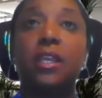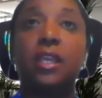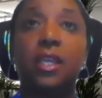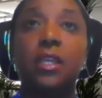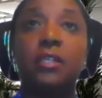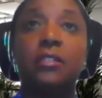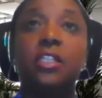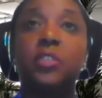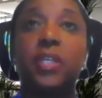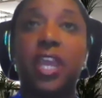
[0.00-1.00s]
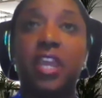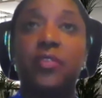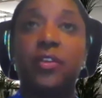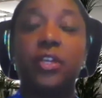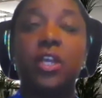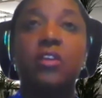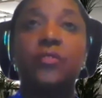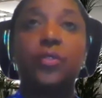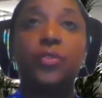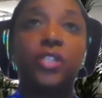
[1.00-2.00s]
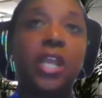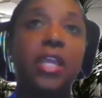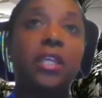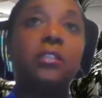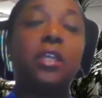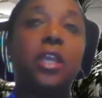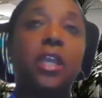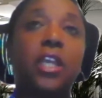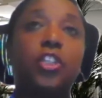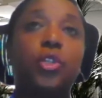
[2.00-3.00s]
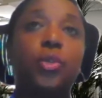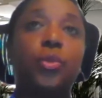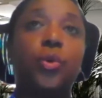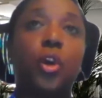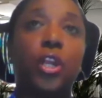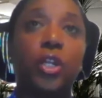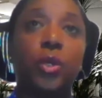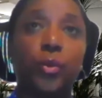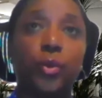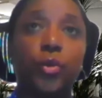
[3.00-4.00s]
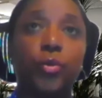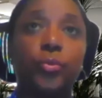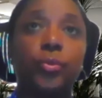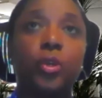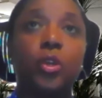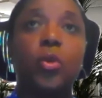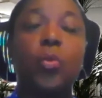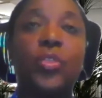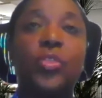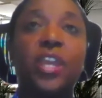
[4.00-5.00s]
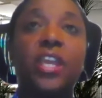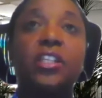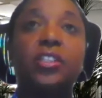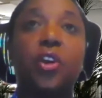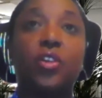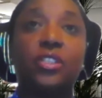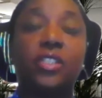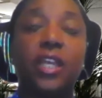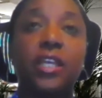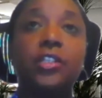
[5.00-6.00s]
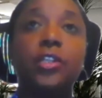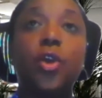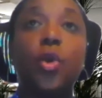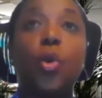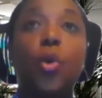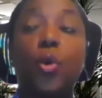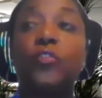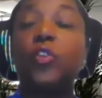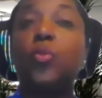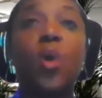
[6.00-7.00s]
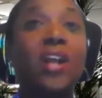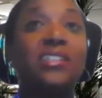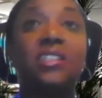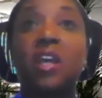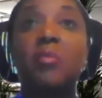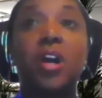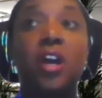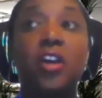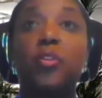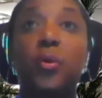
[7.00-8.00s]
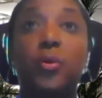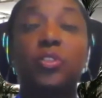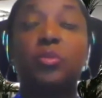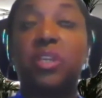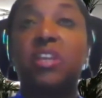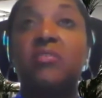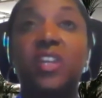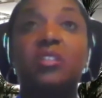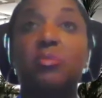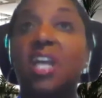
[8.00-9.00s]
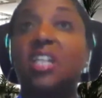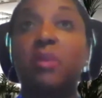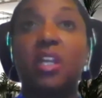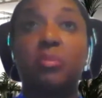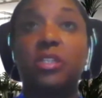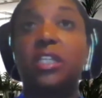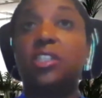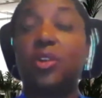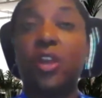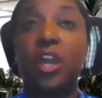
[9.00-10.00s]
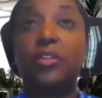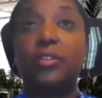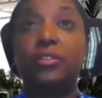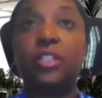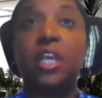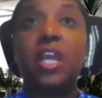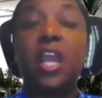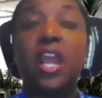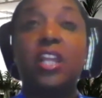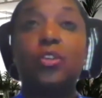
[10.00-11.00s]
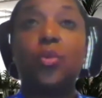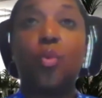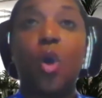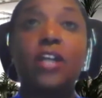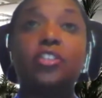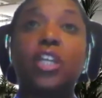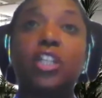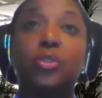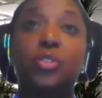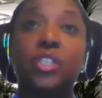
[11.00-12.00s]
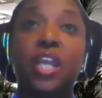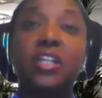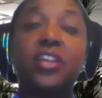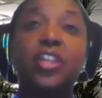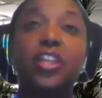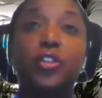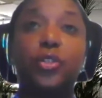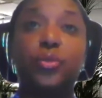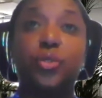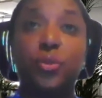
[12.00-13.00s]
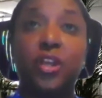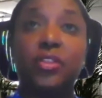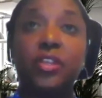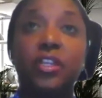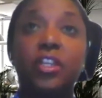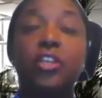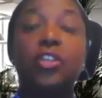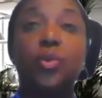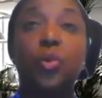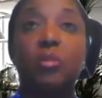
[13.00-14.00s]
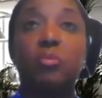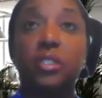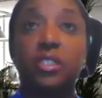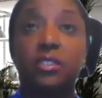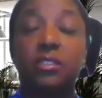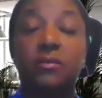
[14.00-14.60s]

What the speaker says: in his behavior. You stand and you are in a room when things are said, or if you watch some other person being victimized by the police or others, and you watch and you say nothing or you do nothing, you are complicit.